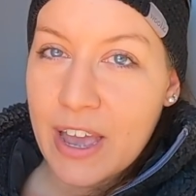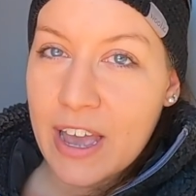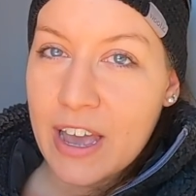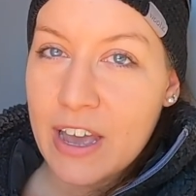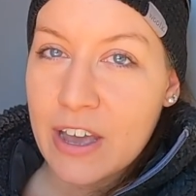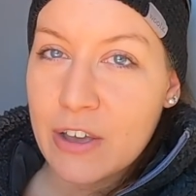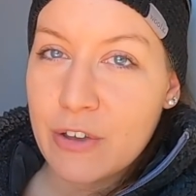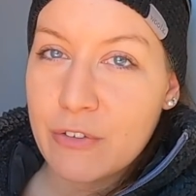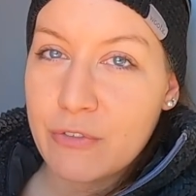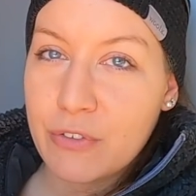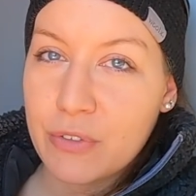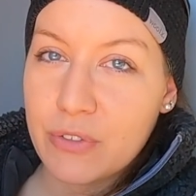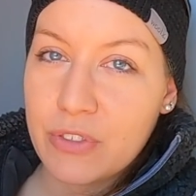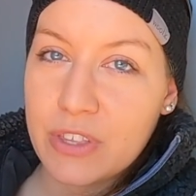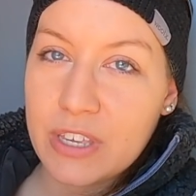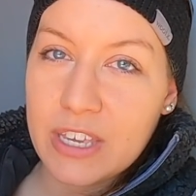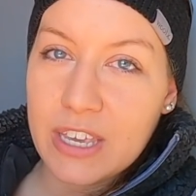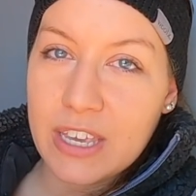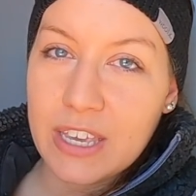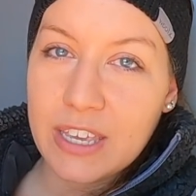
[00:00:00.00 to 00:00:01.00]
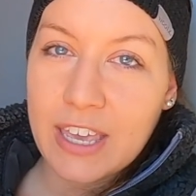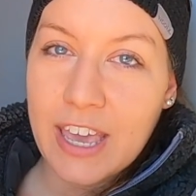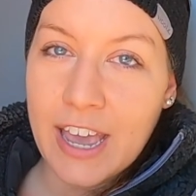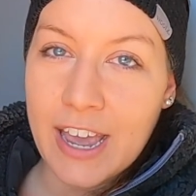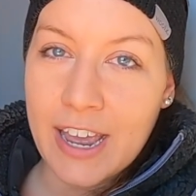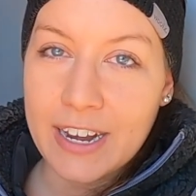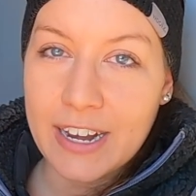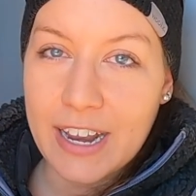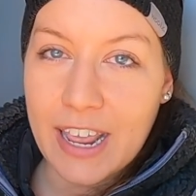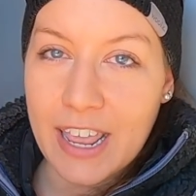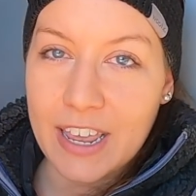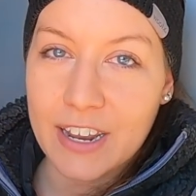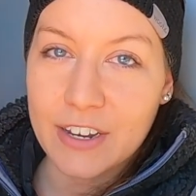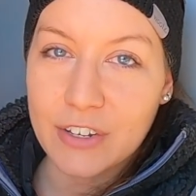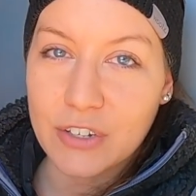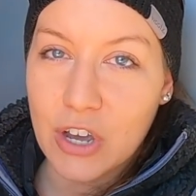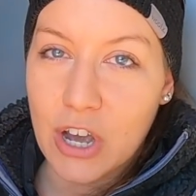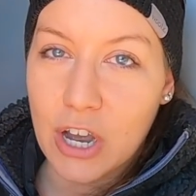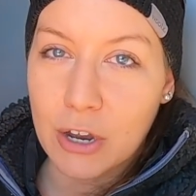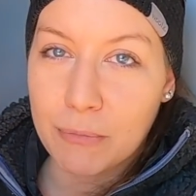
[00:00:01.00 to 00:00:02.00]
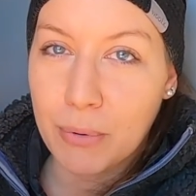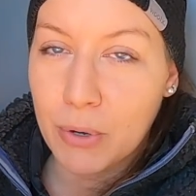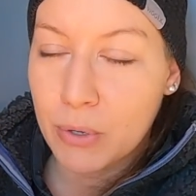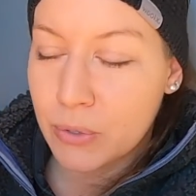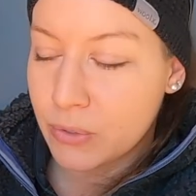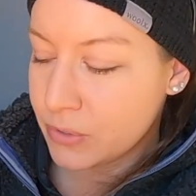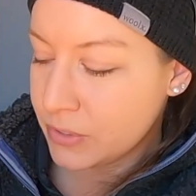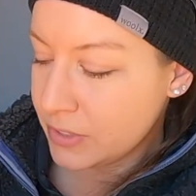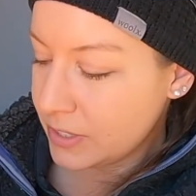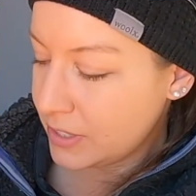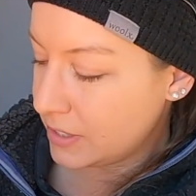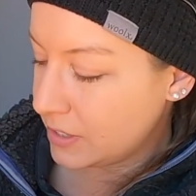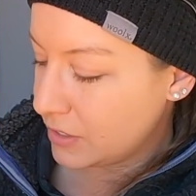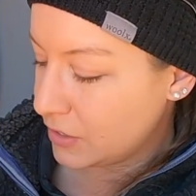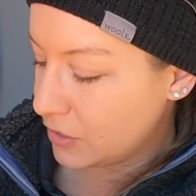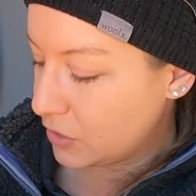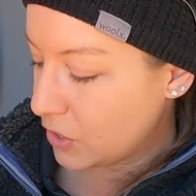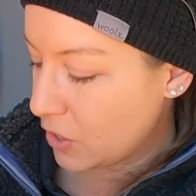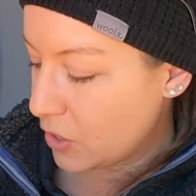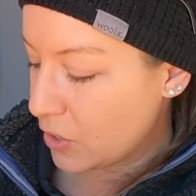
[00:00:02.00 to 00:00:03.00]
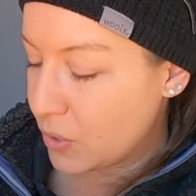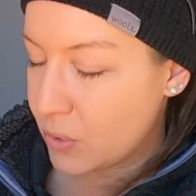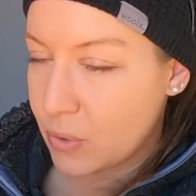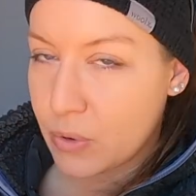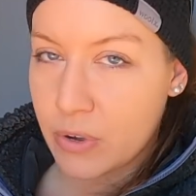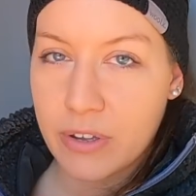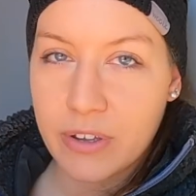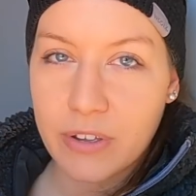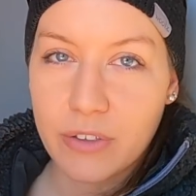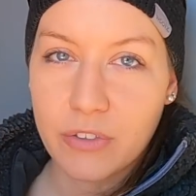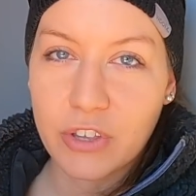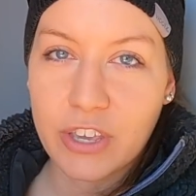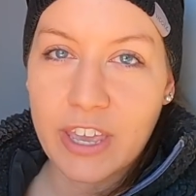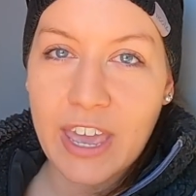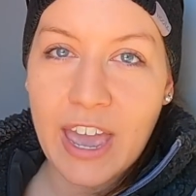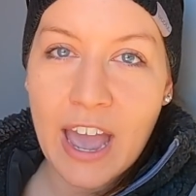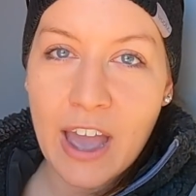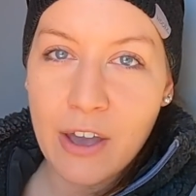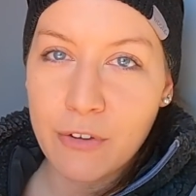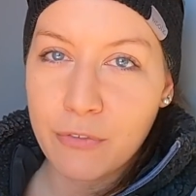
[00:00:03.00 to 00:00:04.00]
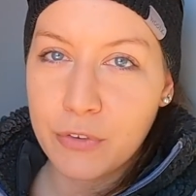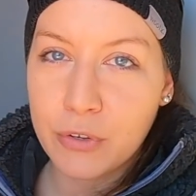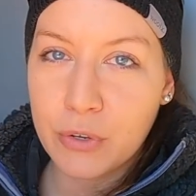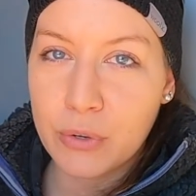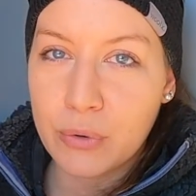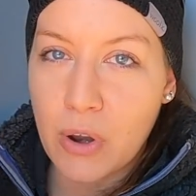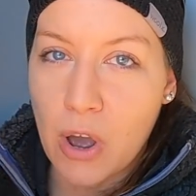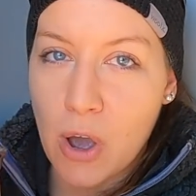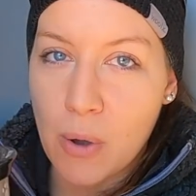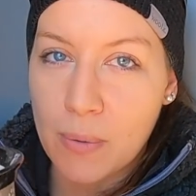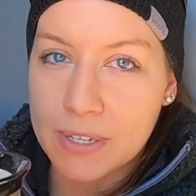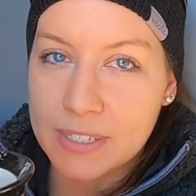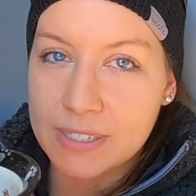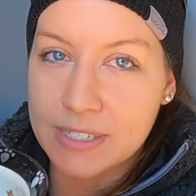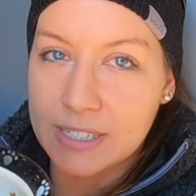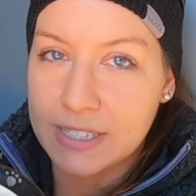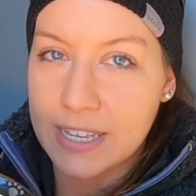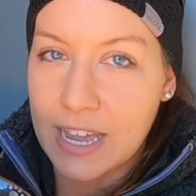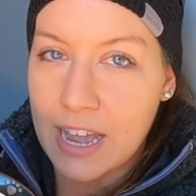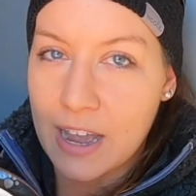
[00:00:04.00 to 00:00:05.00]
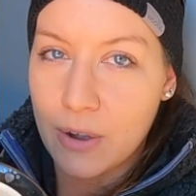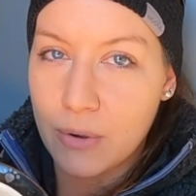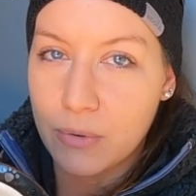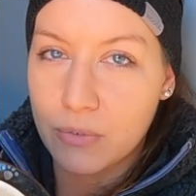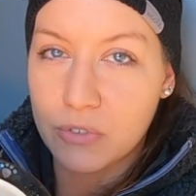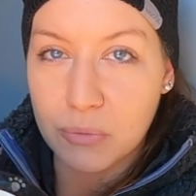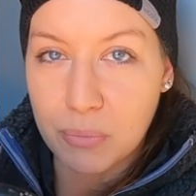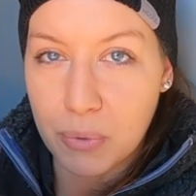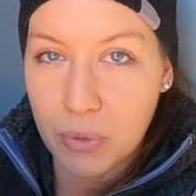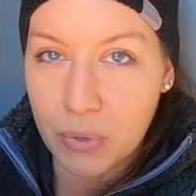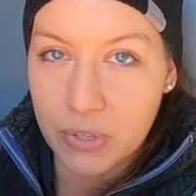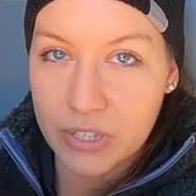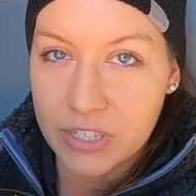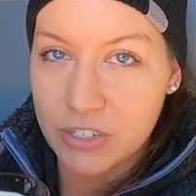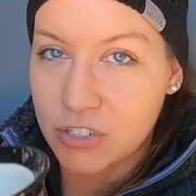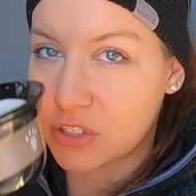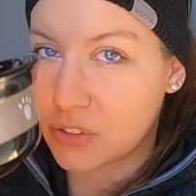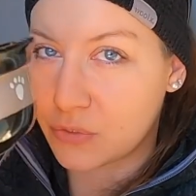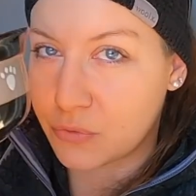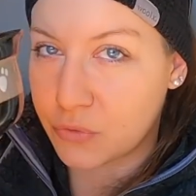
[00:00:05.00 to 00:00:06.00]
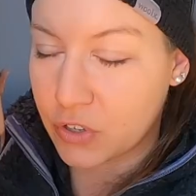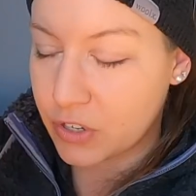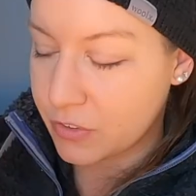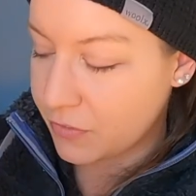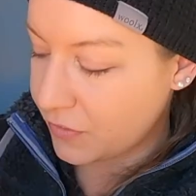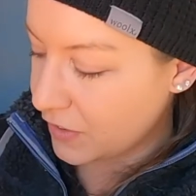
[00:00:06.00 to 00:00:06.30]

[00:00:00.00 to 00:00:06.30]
have the cat and dog bowls. So the cat food always sits out. Napoleon just free